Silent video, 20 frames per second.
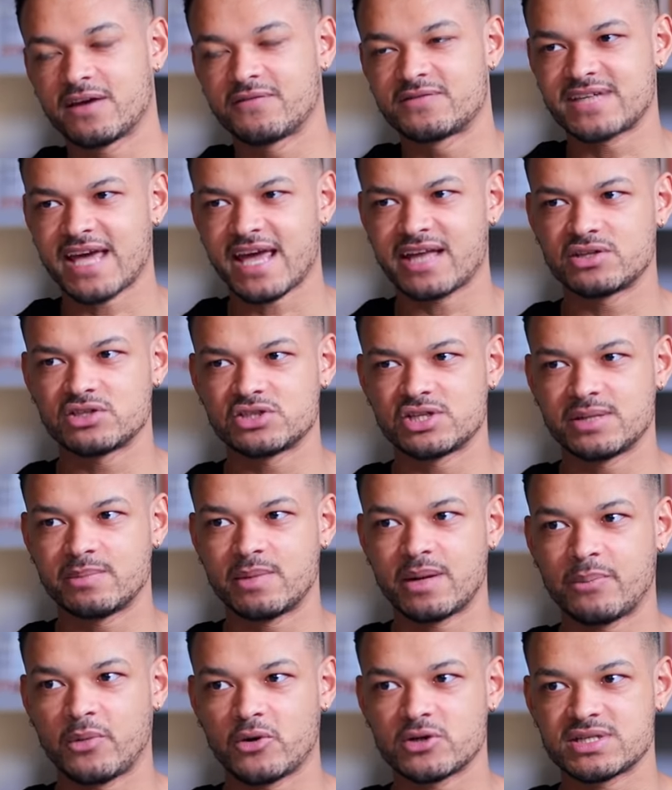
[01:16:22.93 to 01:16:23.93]
of tension in
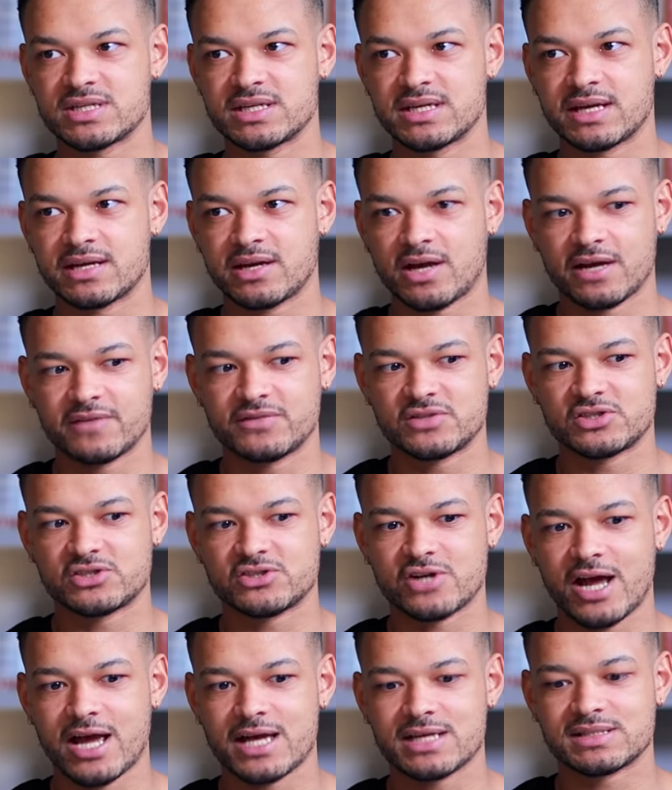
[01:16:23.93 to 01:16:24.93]
my body and kind of
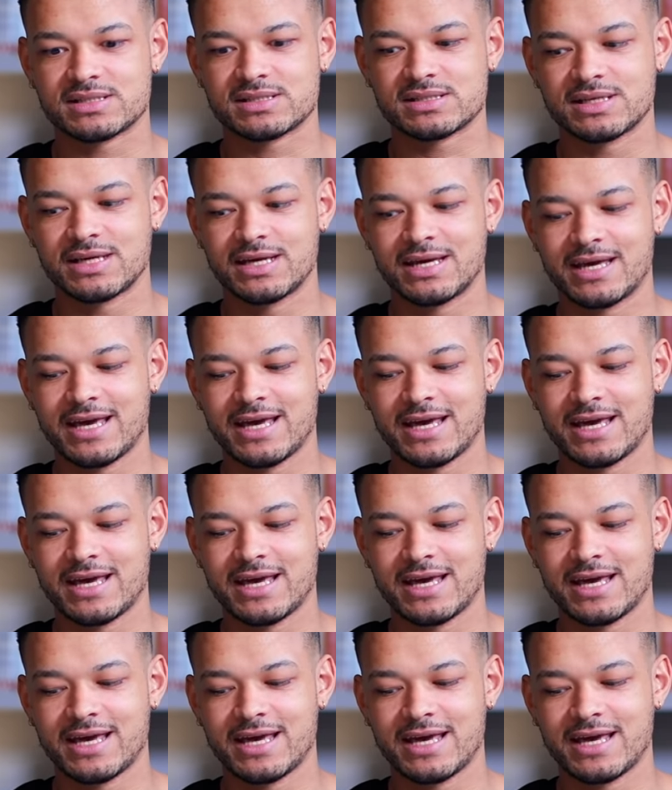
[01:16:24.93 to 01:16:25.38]
stress.